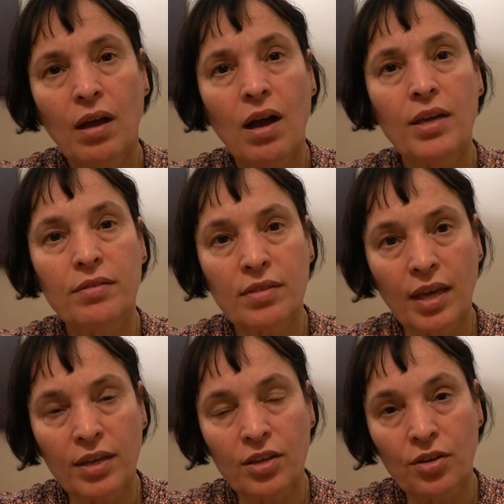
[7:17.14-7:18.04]
I
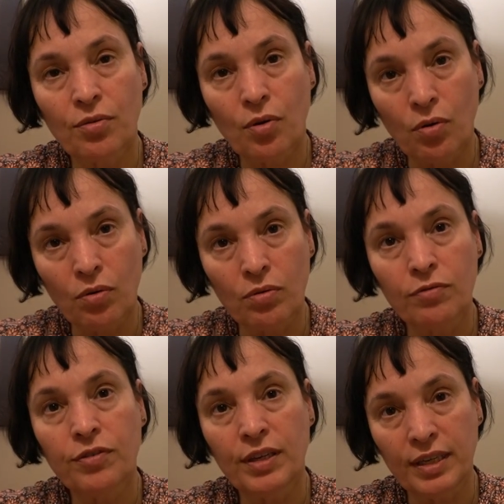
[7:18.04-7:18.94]
thank you all
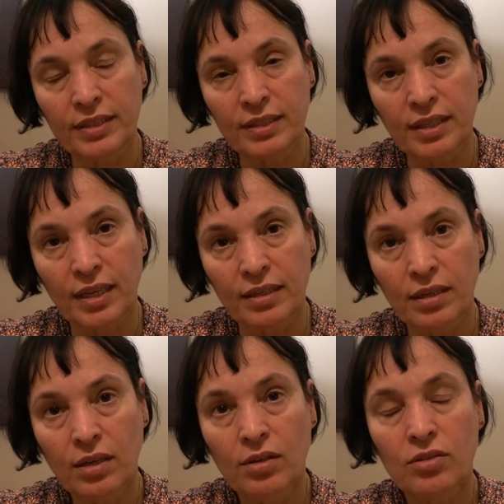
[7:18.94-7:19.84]
for listening
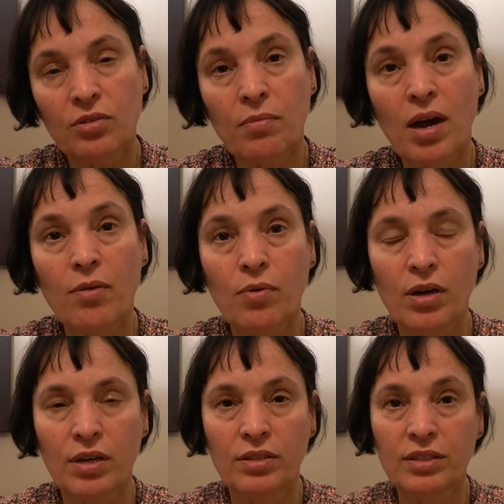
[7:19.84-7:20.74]
to my
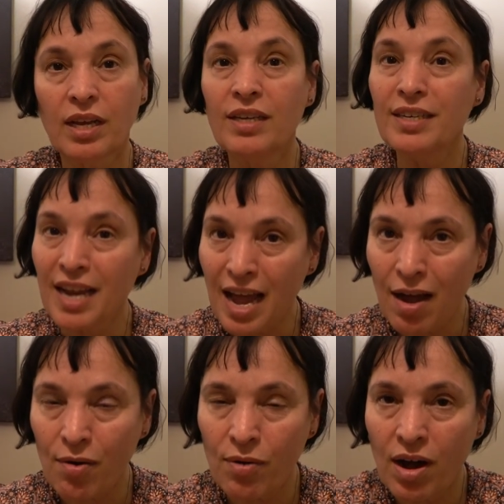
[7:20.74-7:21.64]
words, and
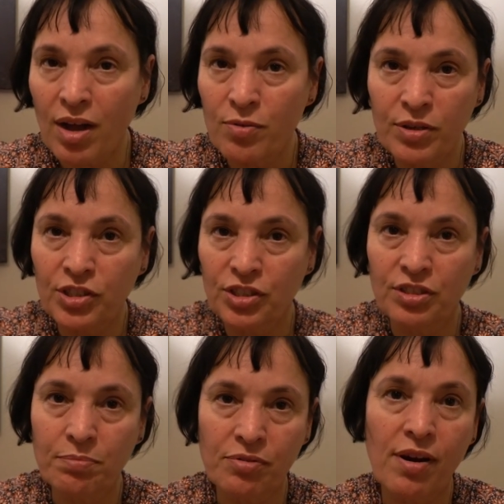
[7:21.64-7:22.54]
now I wish
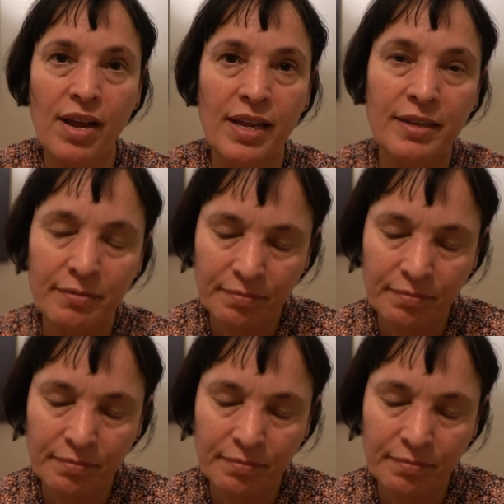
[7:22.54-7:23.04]
to pray.